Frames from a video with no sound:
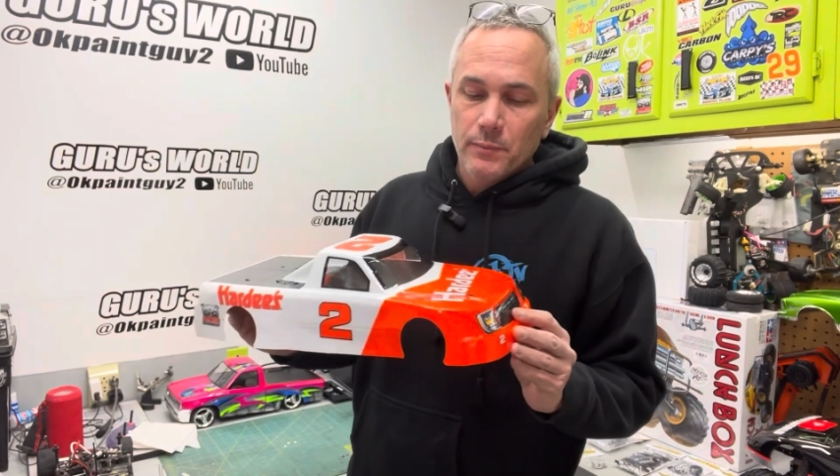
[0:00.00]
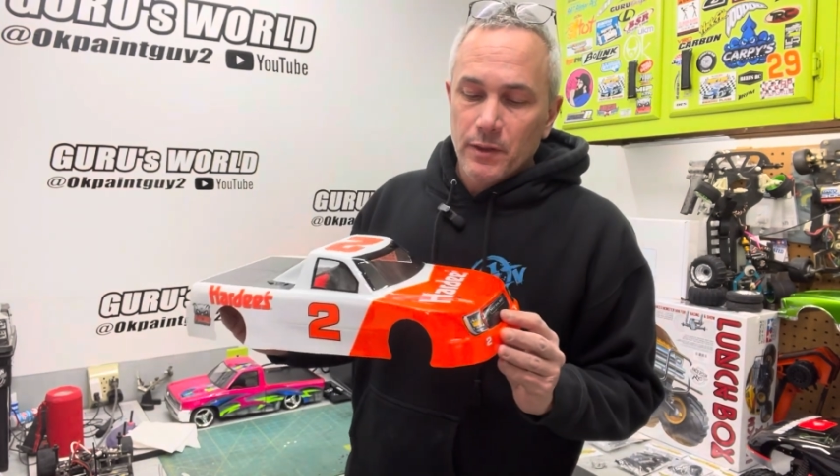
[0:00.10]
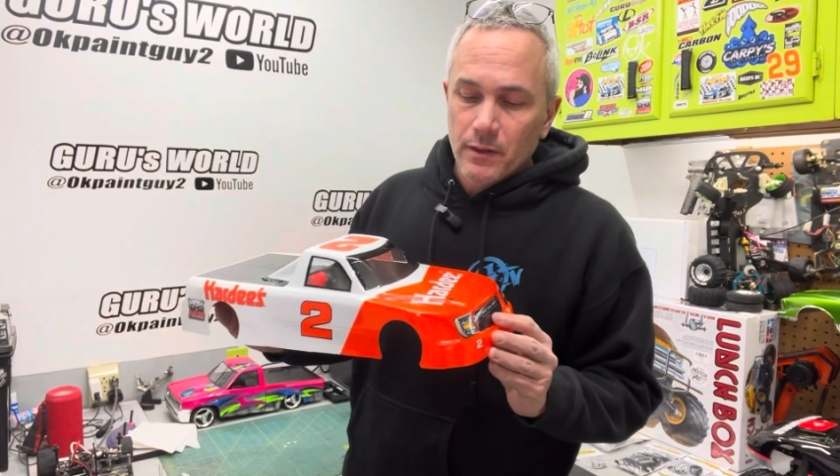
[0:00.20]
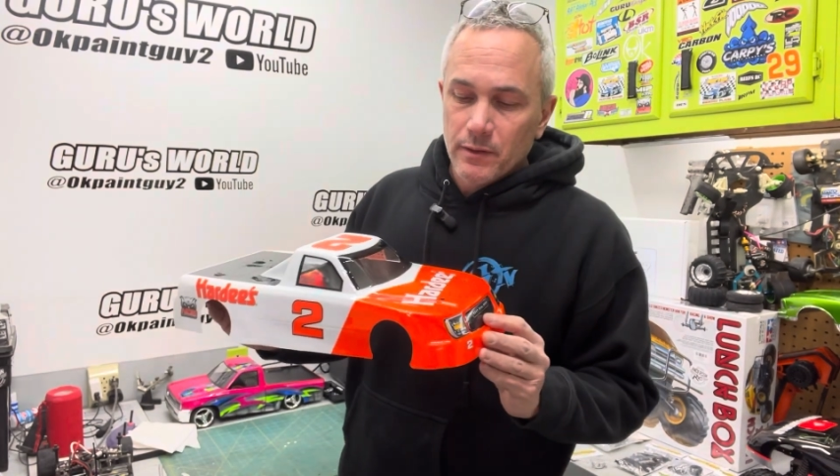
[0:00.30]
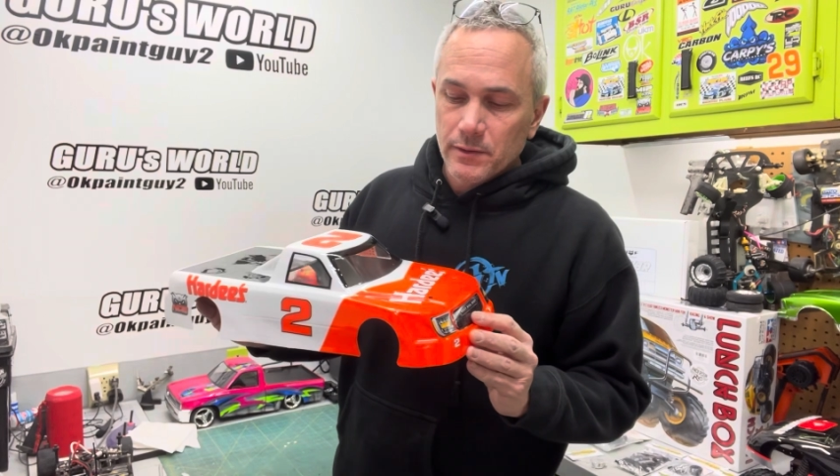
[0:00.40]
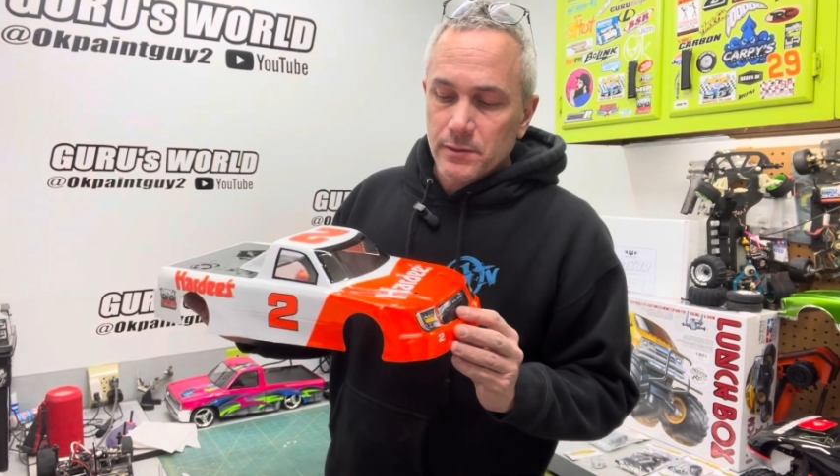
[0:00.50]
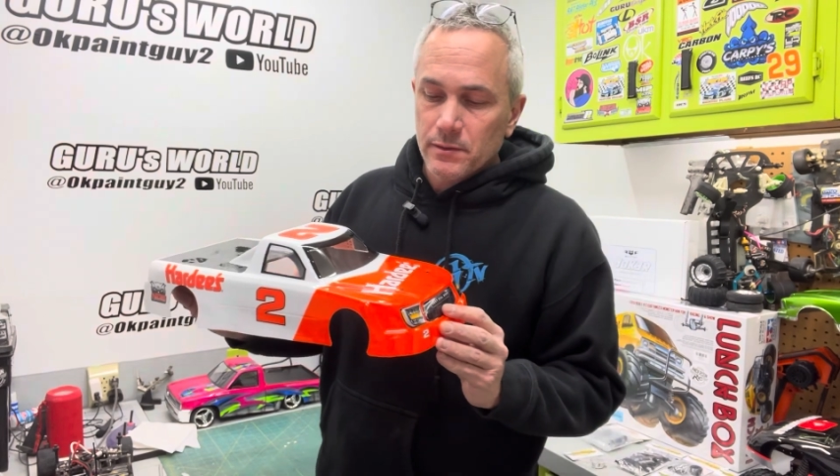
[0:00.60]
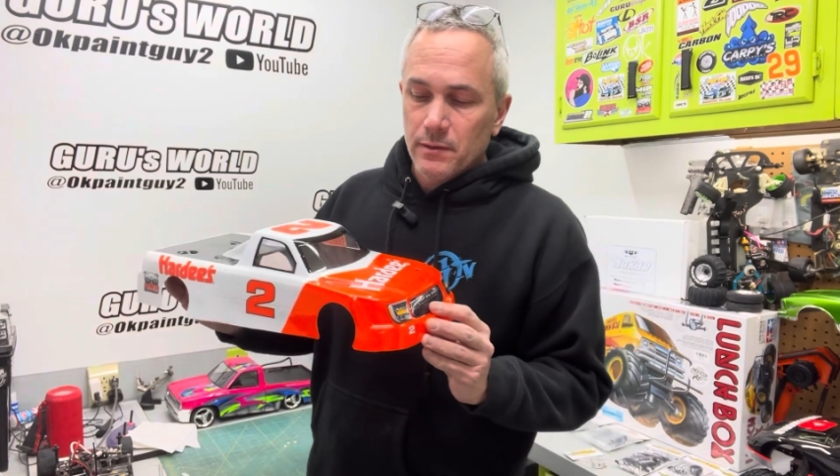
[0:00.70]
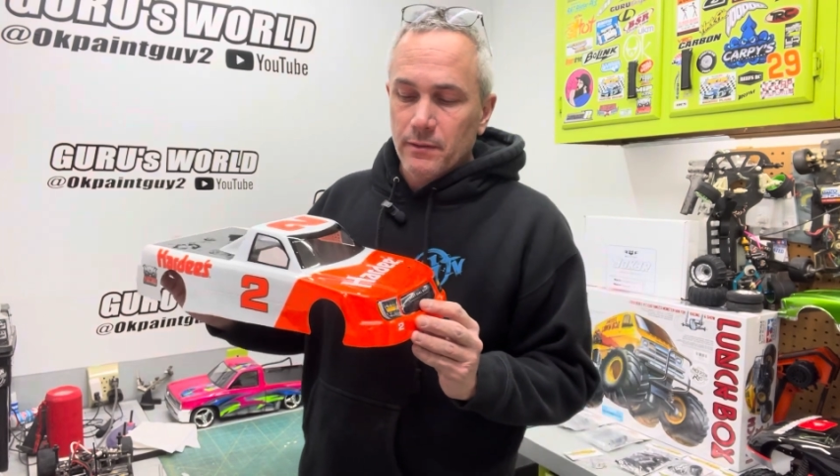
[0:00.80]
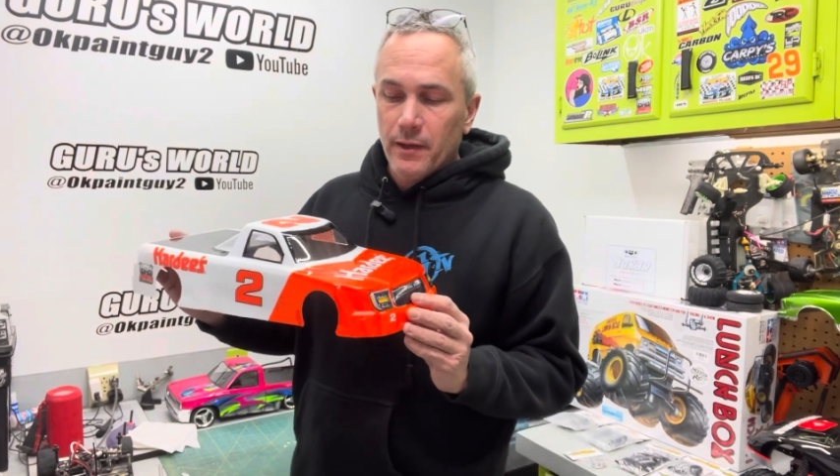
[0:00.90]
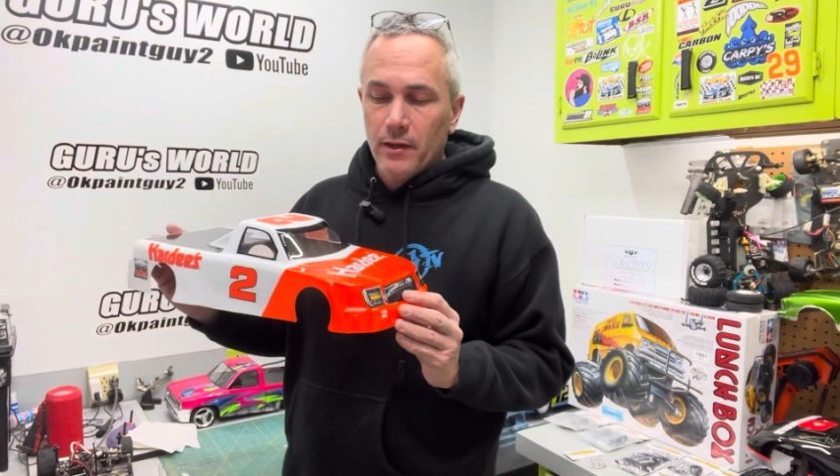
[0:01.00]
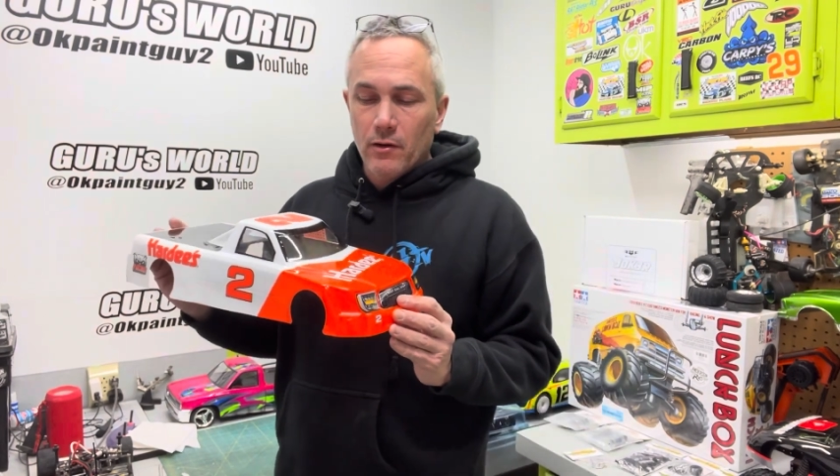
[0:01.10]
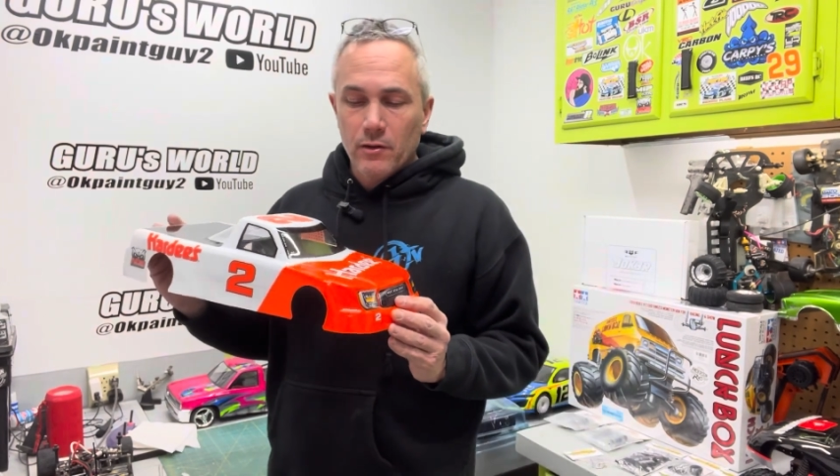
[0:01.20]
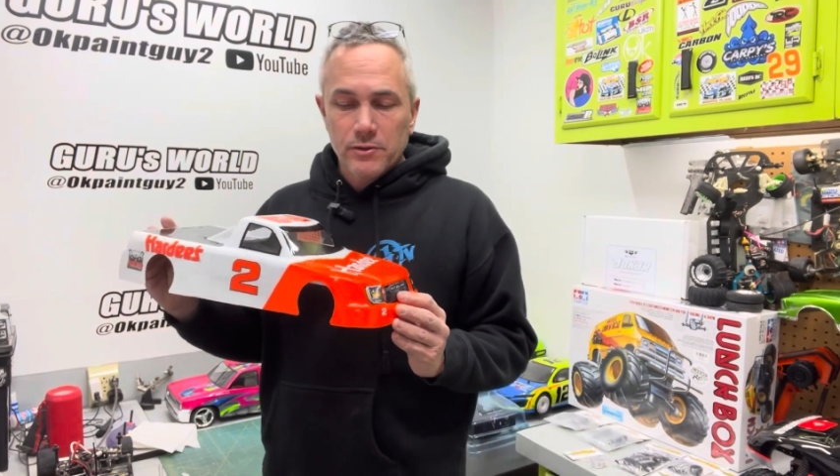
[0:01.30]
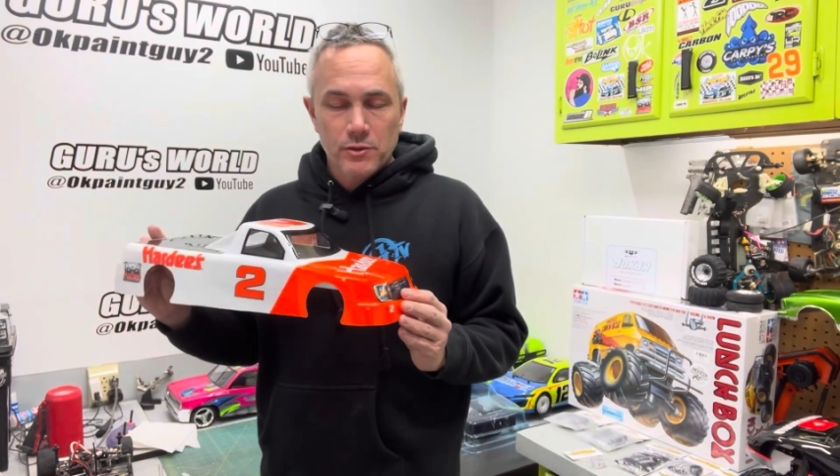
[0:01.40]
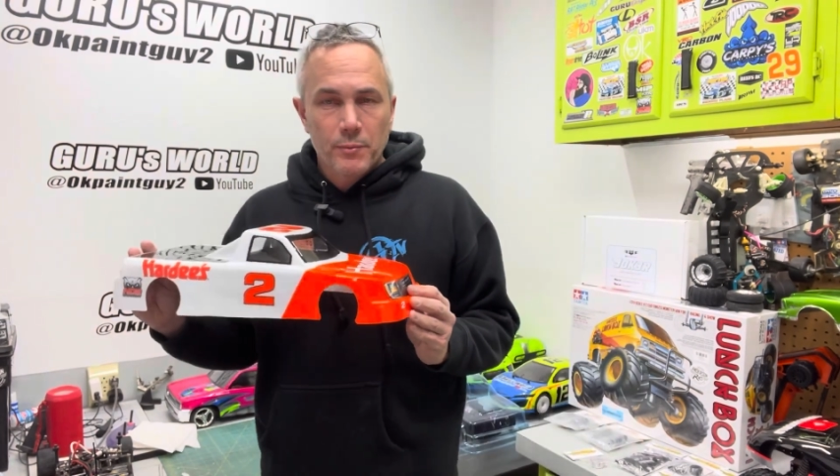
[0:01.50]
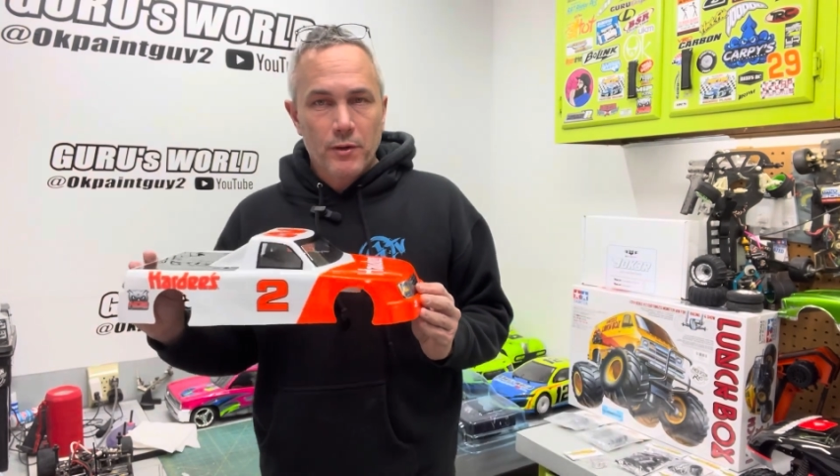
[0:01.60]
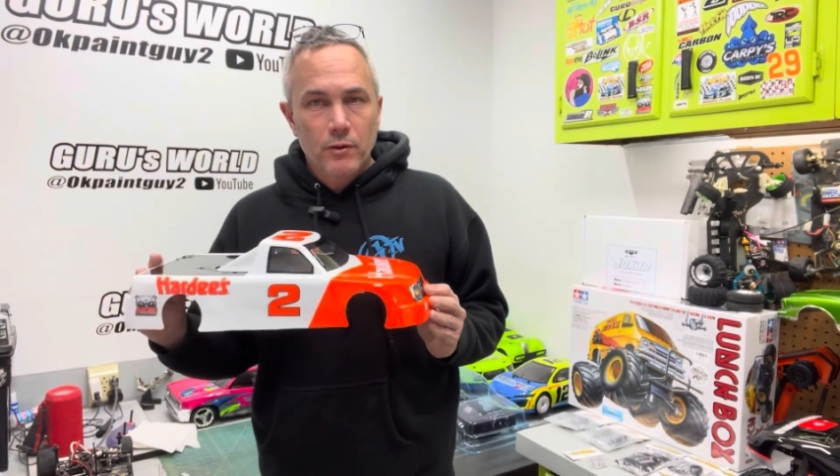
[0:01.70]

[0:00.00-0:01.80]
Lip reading: because they are super